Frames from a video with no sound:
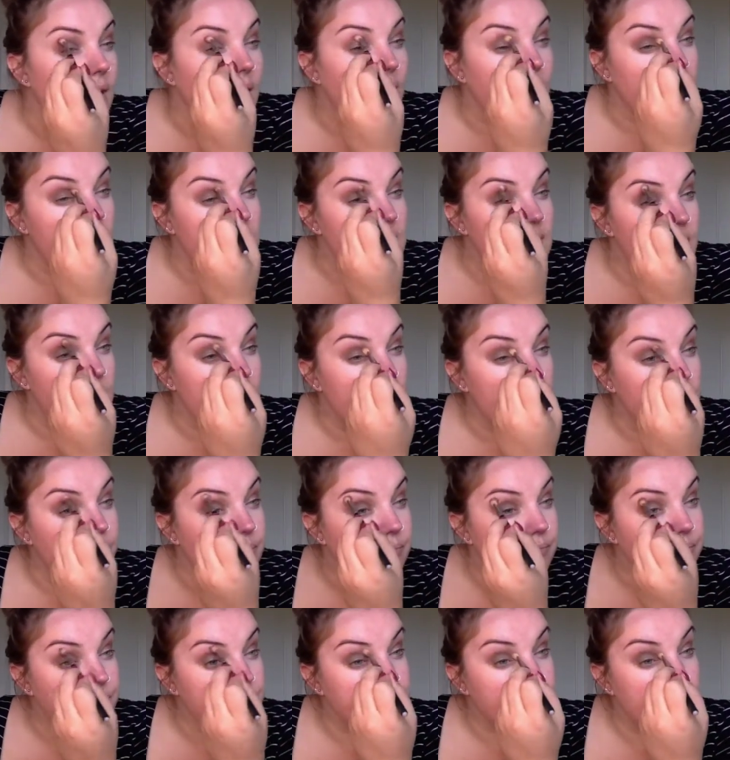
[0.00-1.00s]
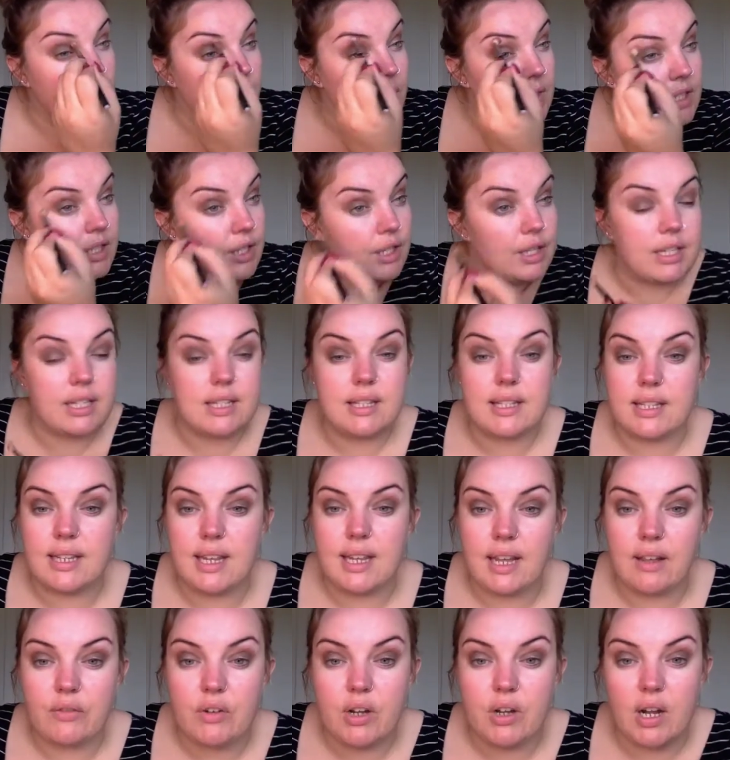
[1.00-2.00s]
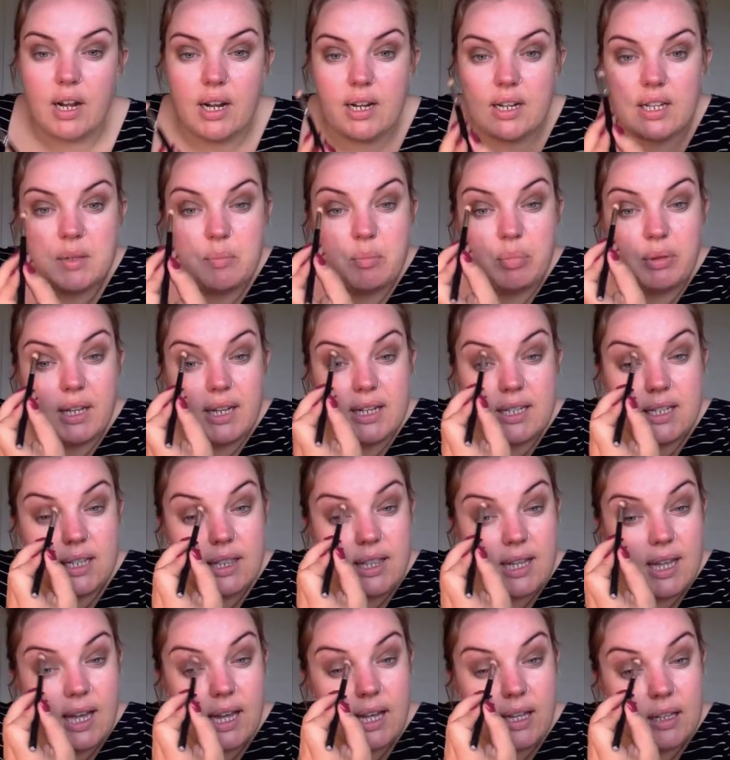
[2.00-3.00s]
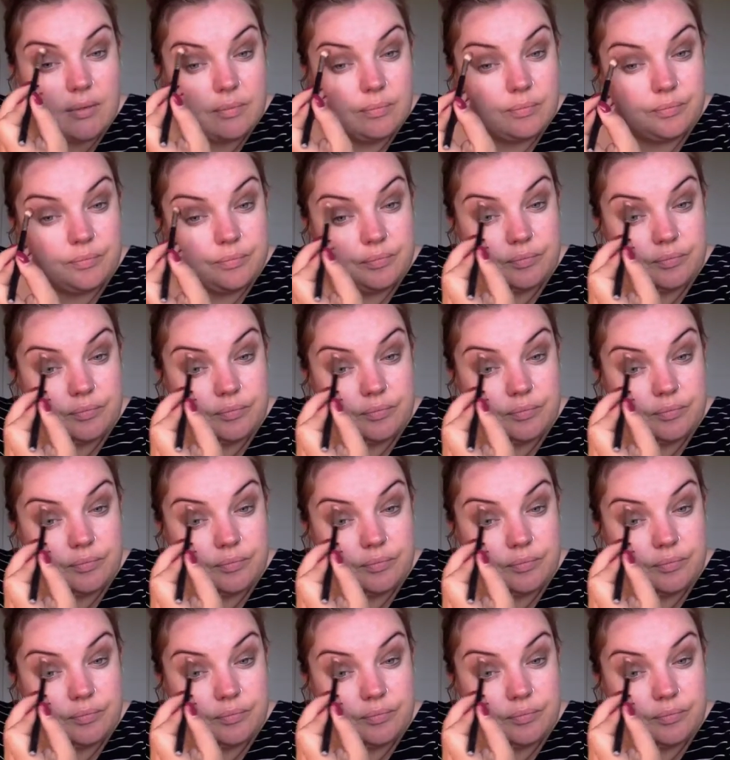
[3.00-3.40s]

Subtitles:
heads up. So you can see I've kind of just blended that. So